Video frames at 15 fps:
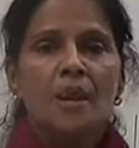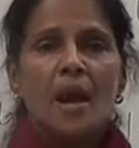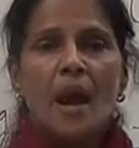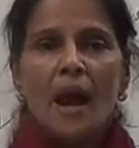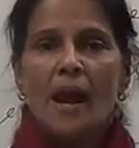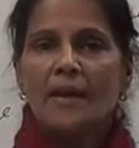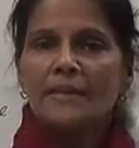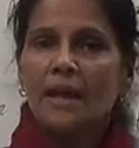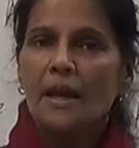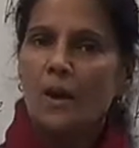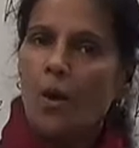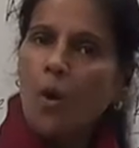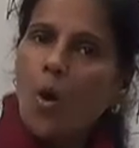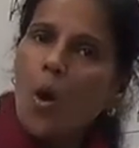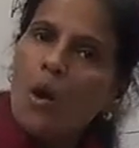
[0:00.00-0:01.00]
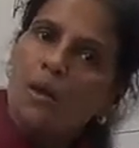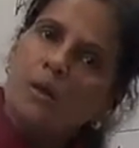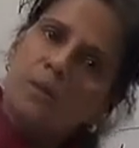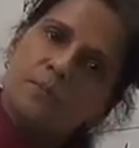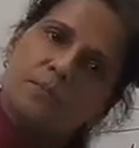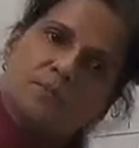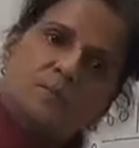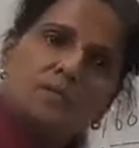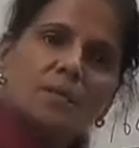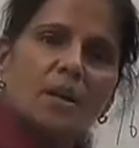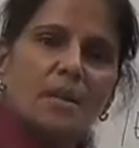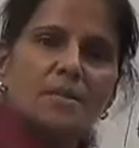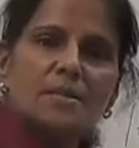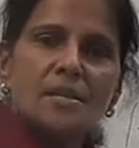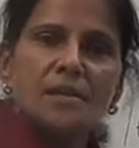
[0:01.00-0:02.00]
and they all
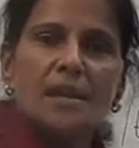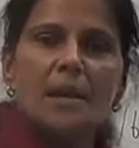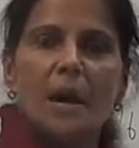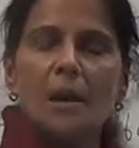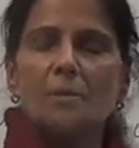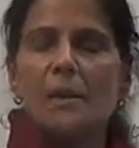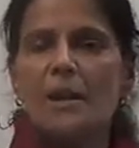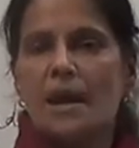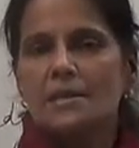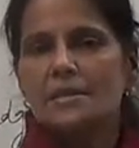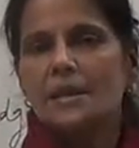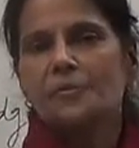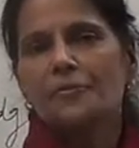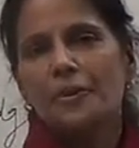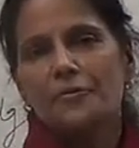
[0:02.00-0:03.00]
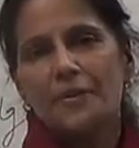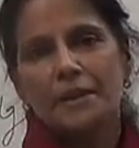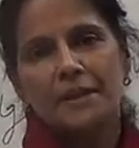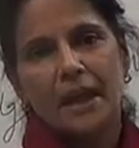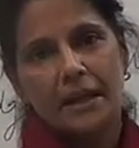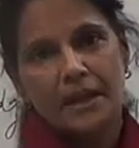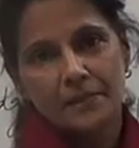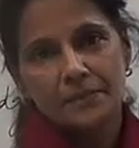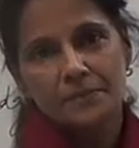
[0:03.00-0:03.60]
considered Akbar as their favorite king.